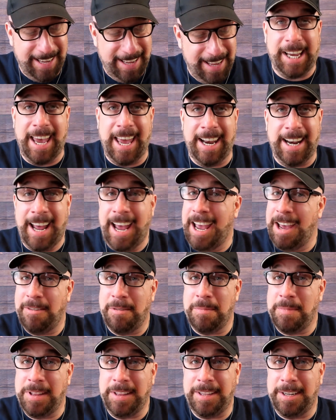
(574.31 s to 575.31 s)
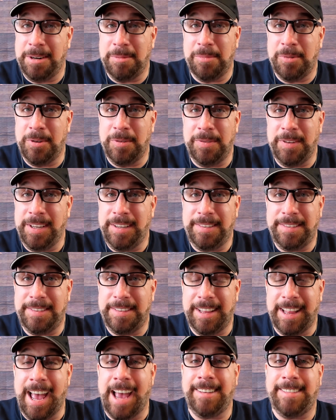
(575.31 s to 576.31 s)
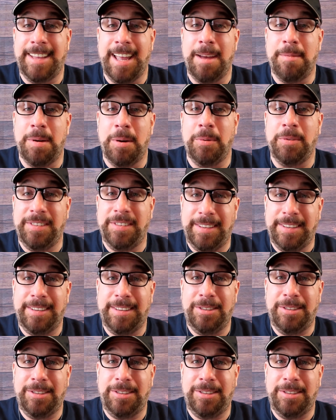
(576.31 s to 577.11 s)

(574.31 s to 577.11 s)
Again, I haven't been to the movies. Last time I was